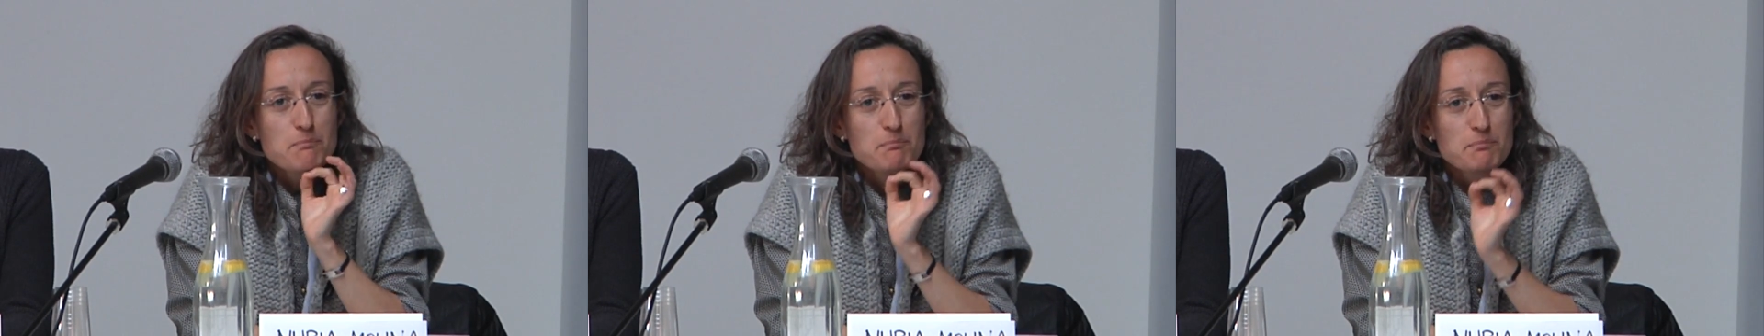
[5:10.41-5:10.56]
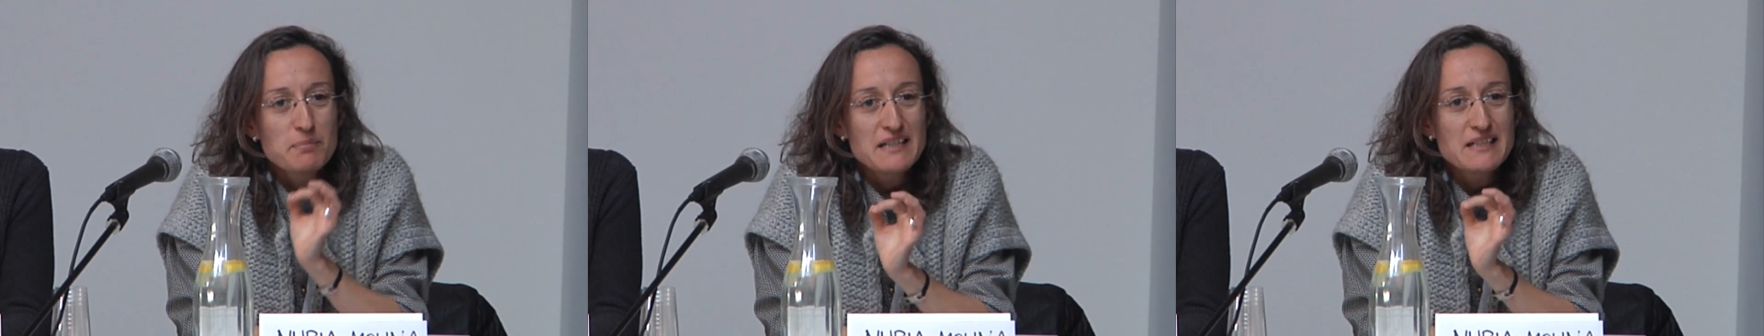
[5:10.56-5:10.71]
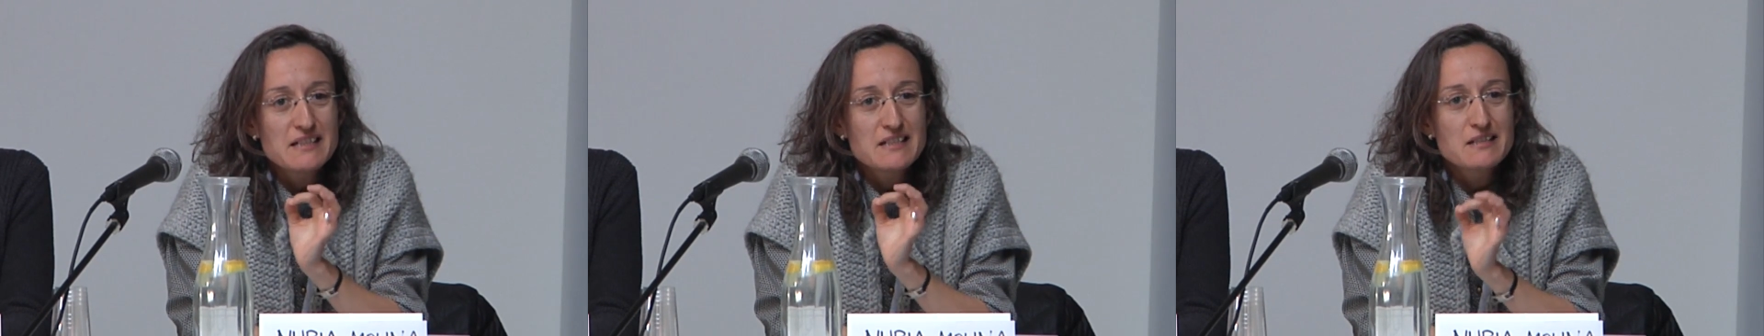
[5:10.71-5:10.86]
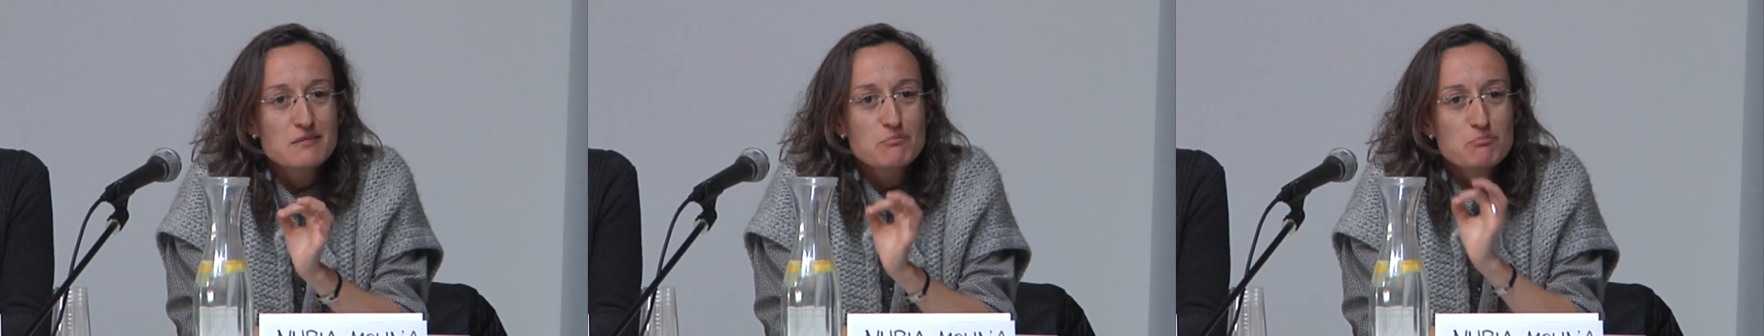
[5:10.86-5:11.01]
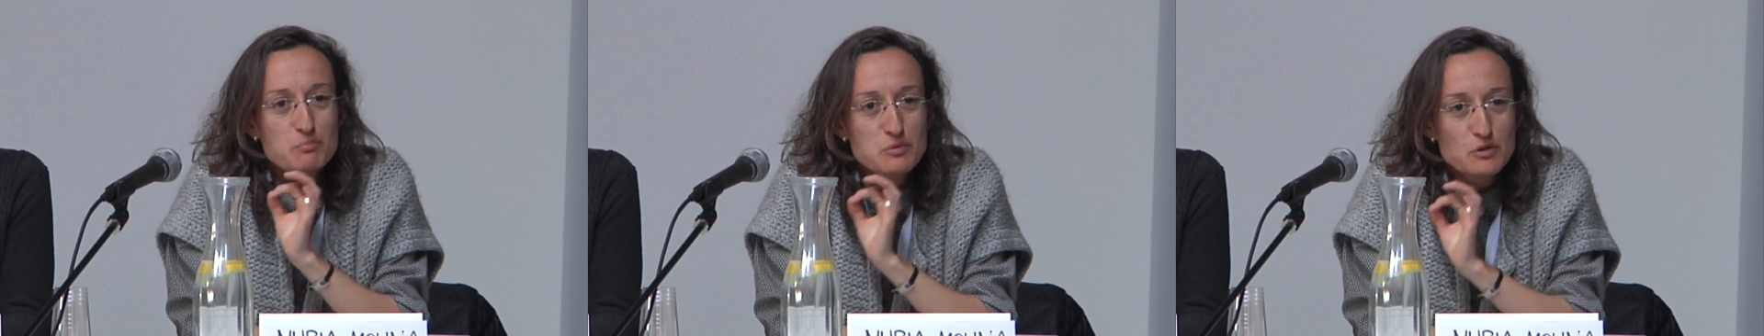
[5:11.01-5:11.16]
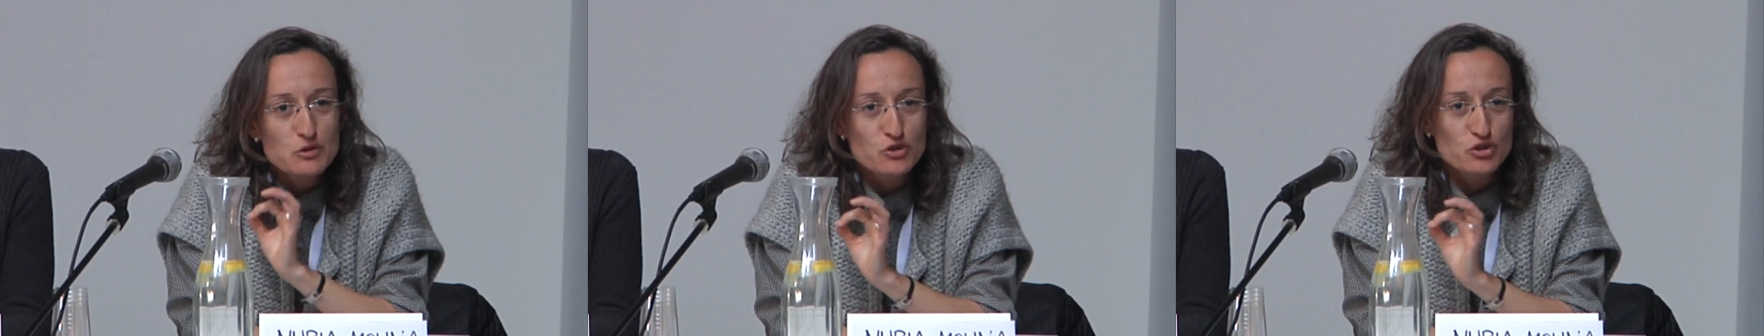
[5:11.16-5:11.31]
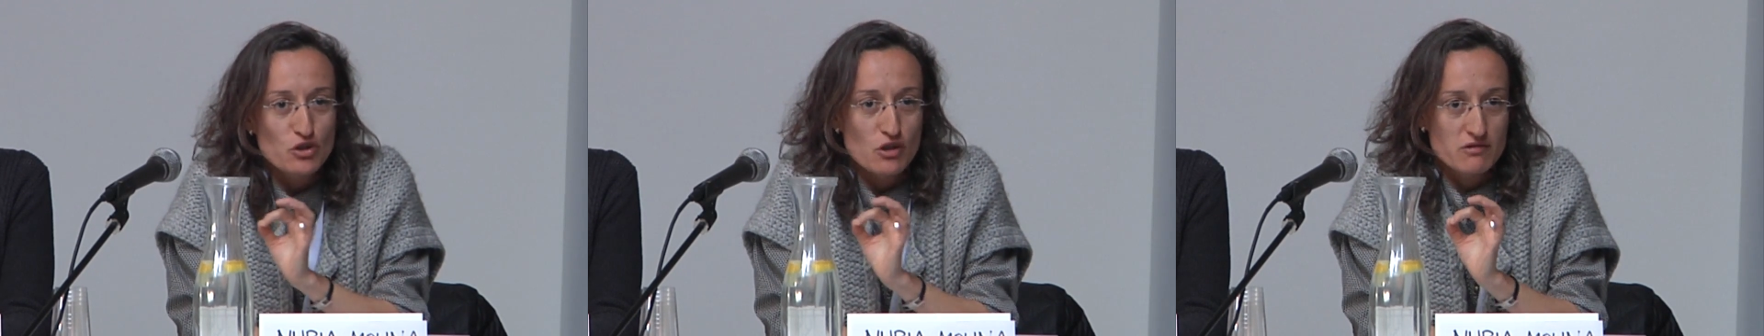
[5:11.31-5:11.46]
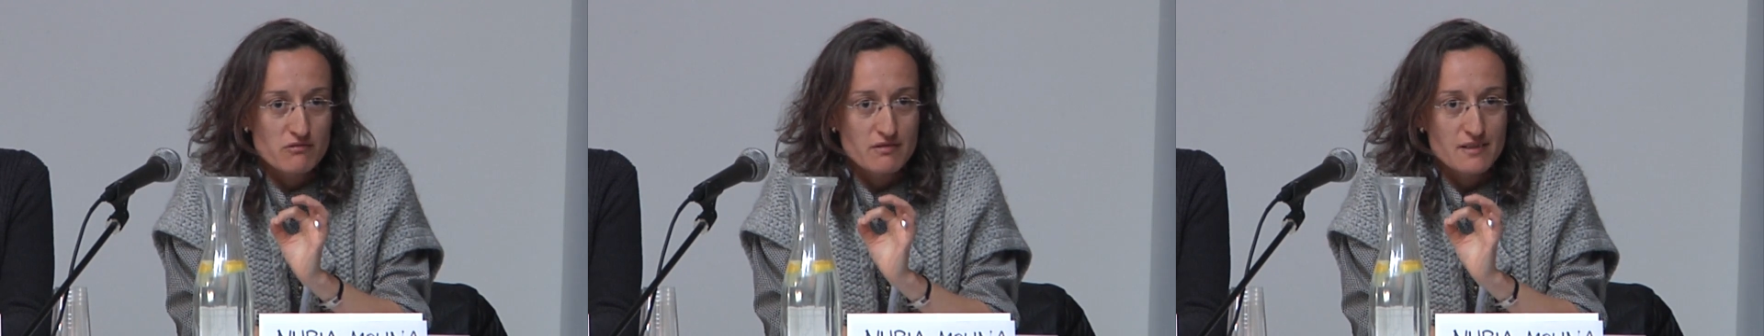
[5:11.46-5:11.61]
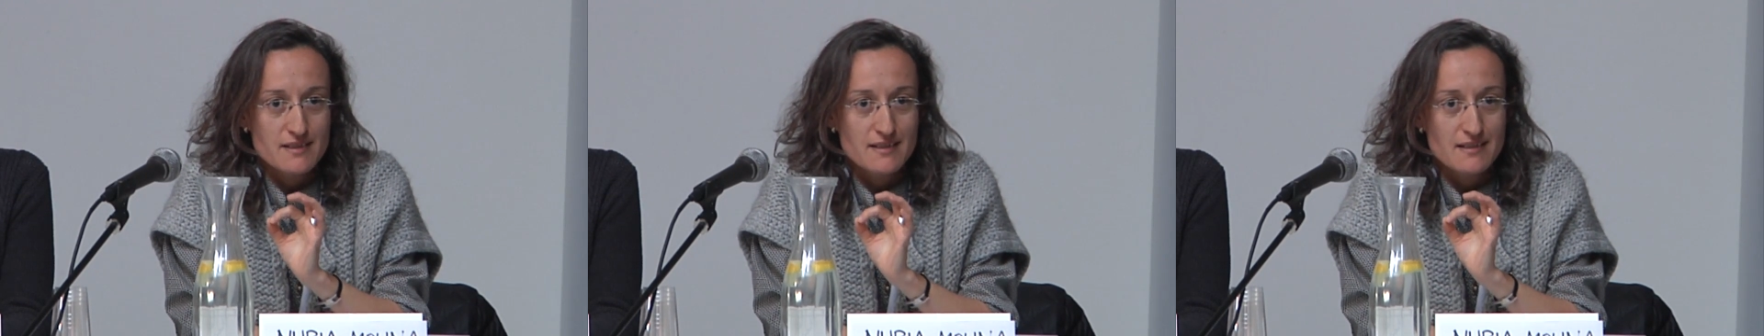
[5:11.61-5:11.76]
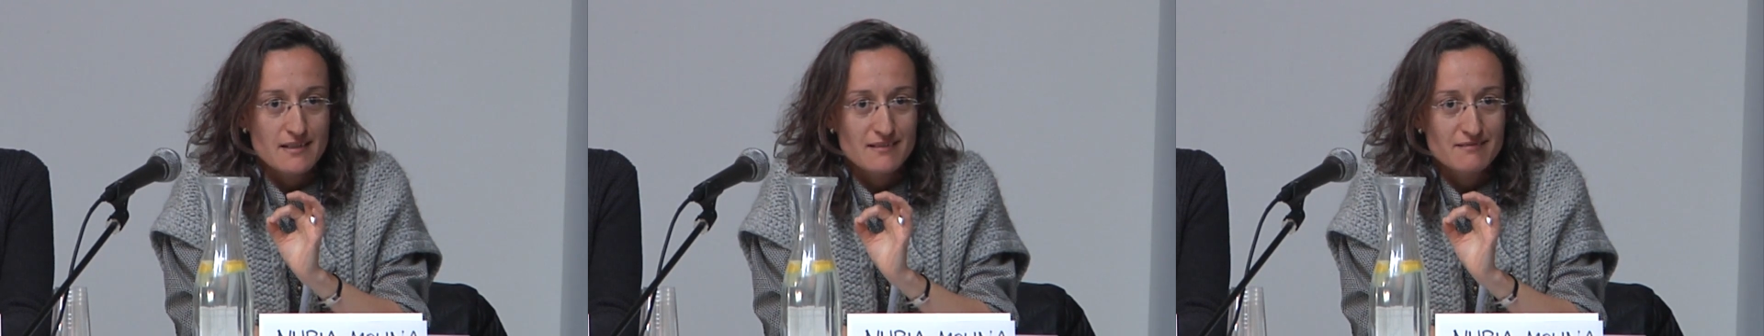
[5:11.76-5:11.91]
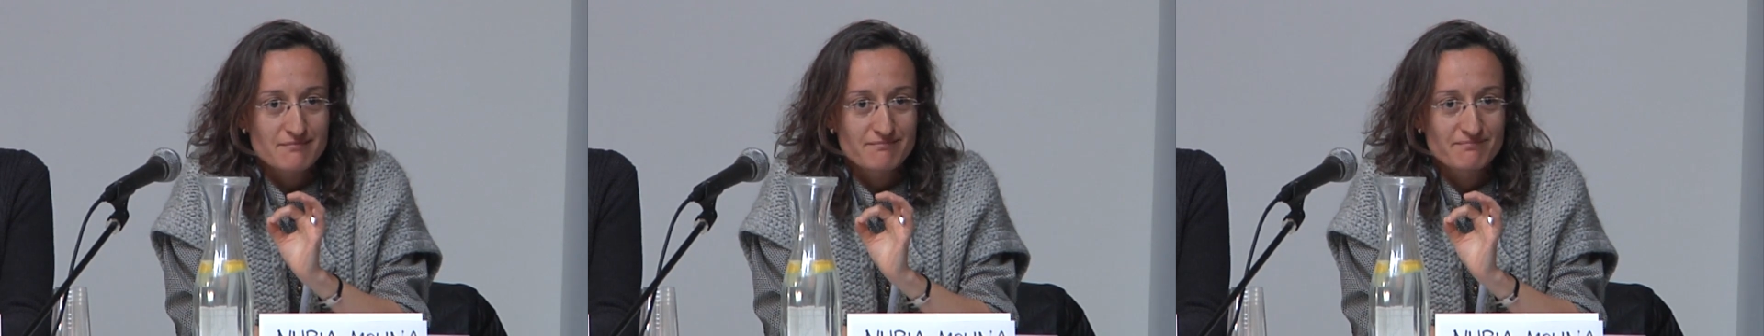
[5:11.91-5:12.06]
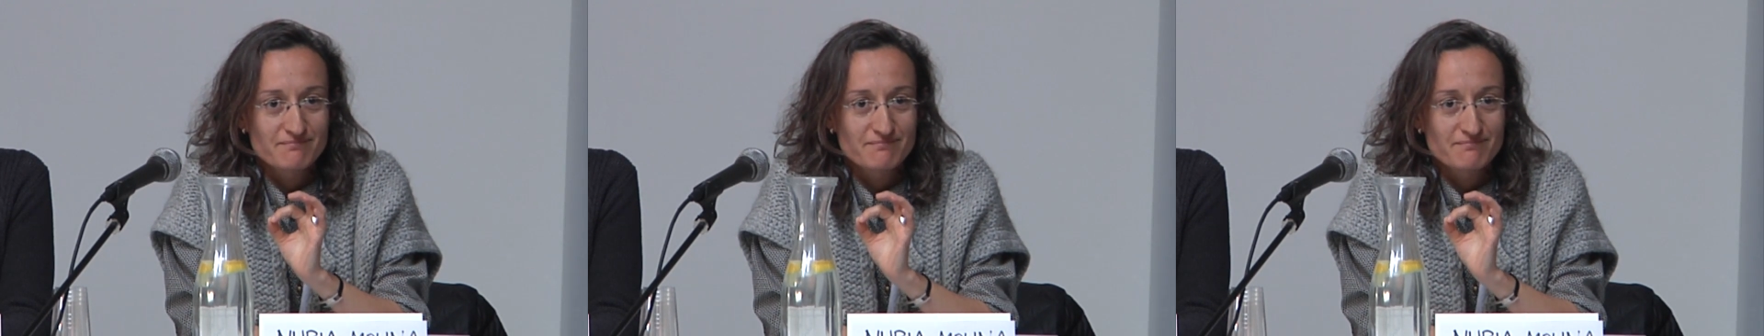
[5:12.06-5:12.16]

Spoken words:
peak plutocracy.